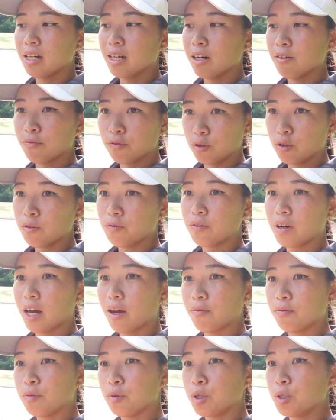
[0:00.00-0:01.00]
A full
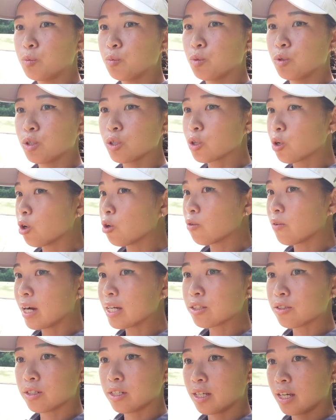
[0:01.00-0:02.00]
5-wood would go
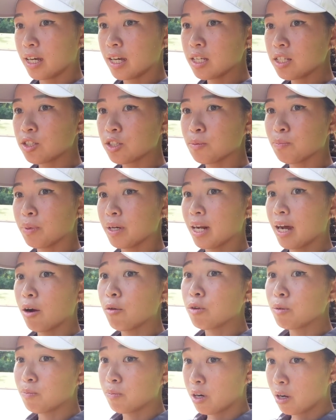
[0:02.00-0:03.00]
right to the edge, but I
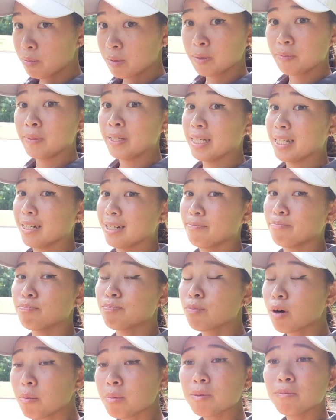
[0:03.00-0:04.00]
would probably be
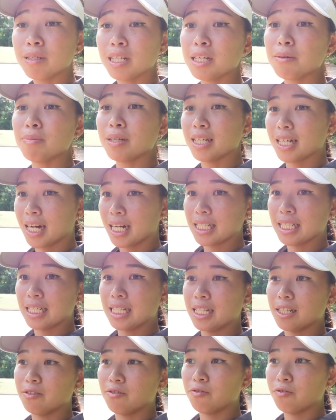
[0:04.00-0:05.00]

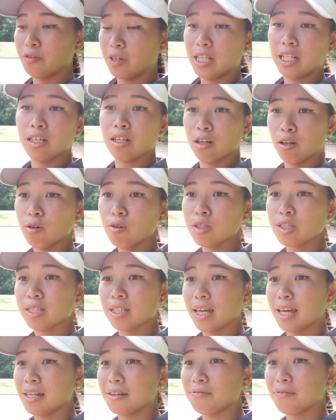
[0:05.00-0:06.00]
cutting it really close,
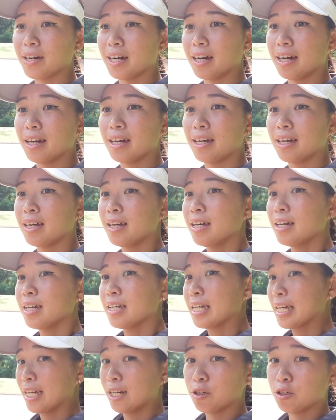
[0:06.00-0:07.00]
and if I
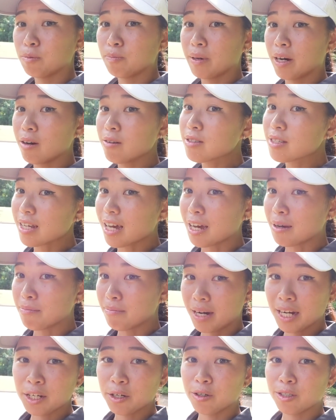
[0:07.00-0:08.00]
get a good bounce, I
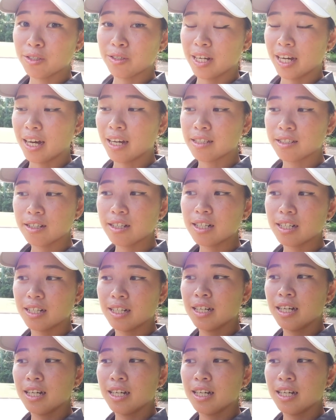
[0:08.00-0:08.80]
might go to the hazard.